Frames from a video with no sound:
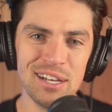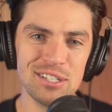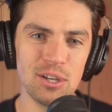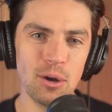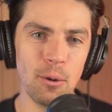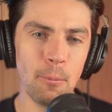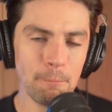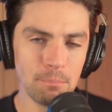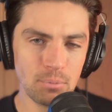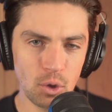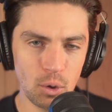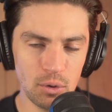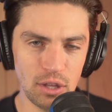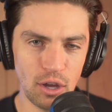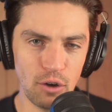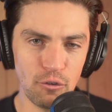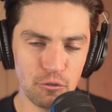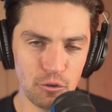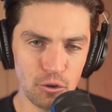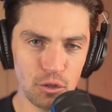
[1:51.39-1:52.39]
So
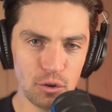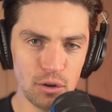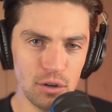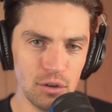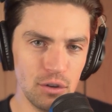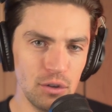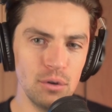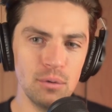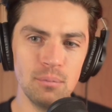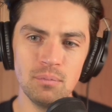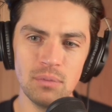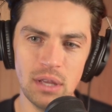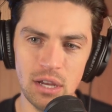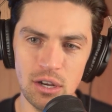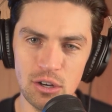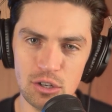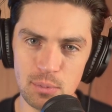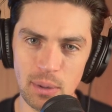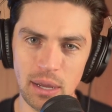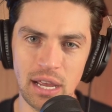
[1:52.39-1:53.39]
without further ado,
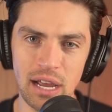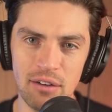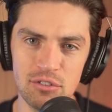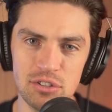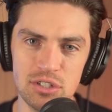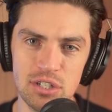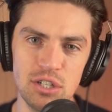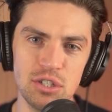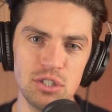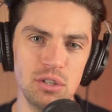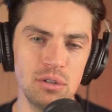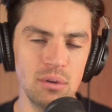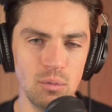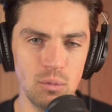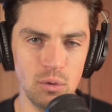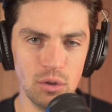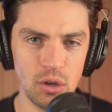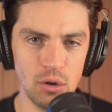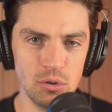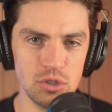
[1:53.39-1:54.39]
here's my conversation
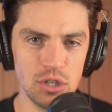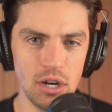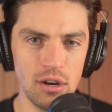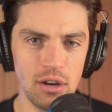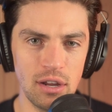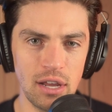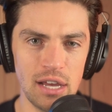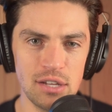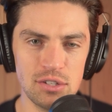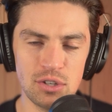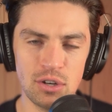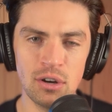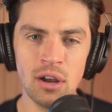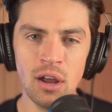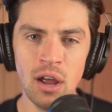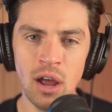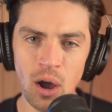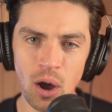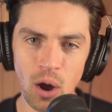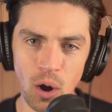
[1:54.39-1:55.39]
with Coach Aaron Geiser,
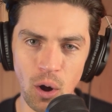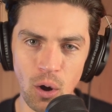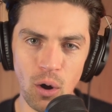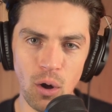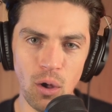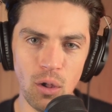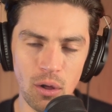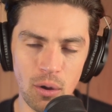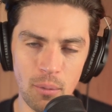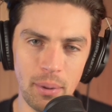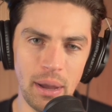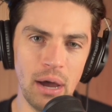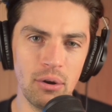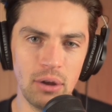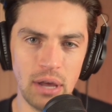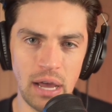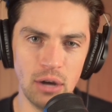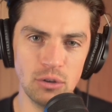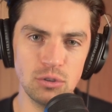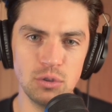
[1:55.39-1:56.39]
all
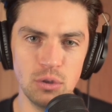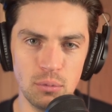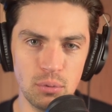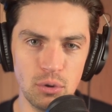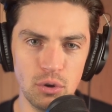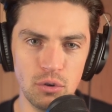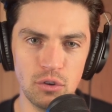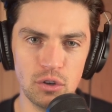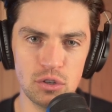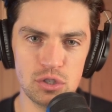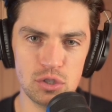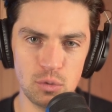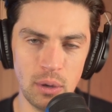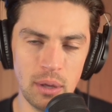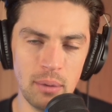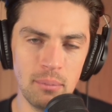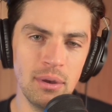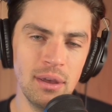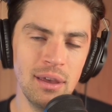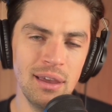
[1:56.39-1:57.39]
about how to improve your
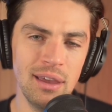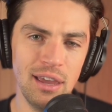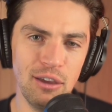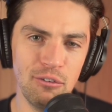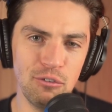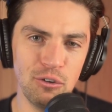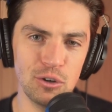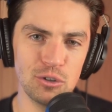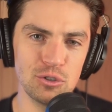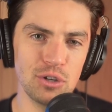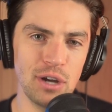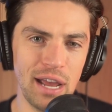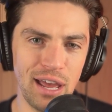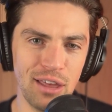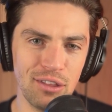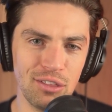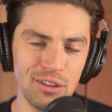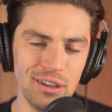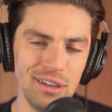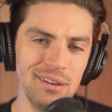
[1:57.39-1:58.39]
swim if you're a
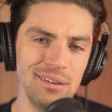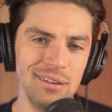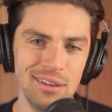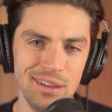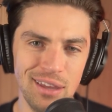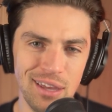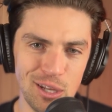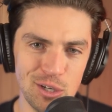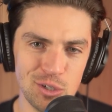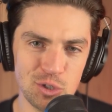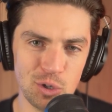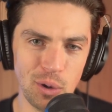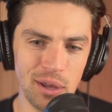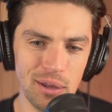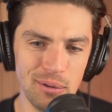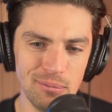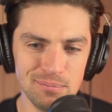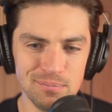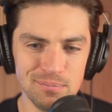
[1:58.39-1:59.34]
triathlete. Enjoy.